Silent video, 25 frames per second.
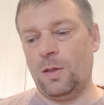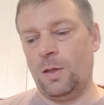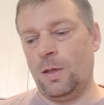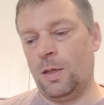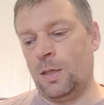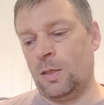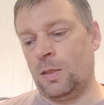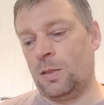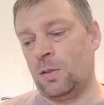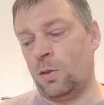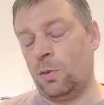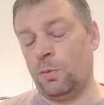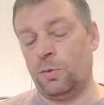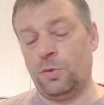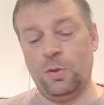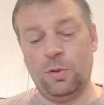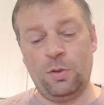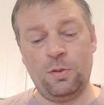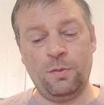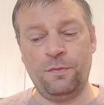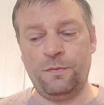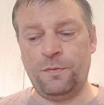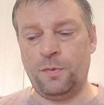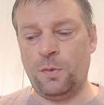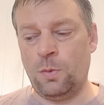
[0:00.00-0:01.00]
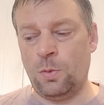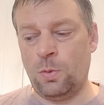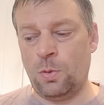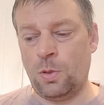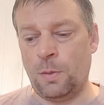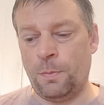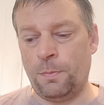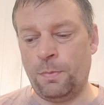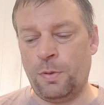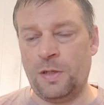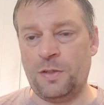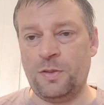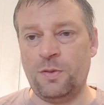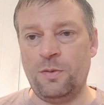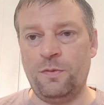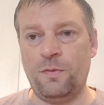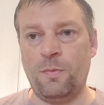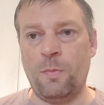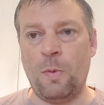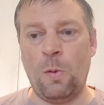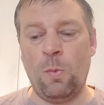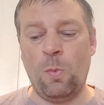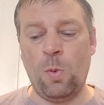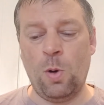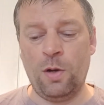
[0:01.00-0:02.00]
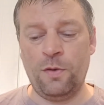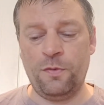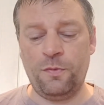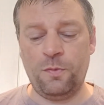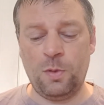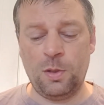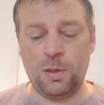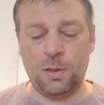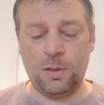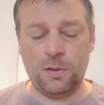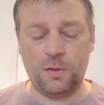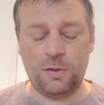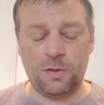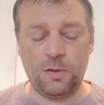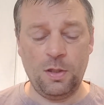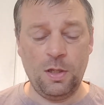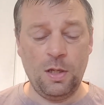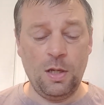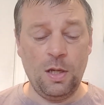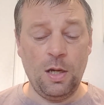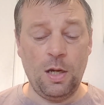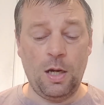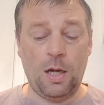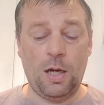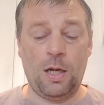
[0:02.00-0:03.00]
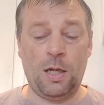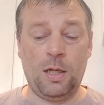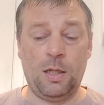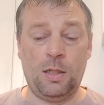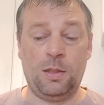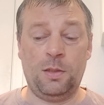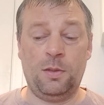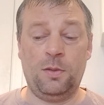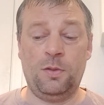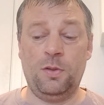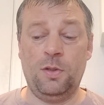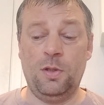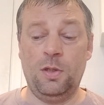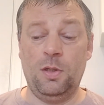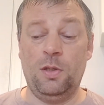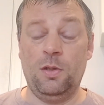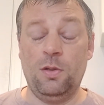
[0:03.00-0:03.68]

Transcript: Uh, I was looking for a present for my wife once, and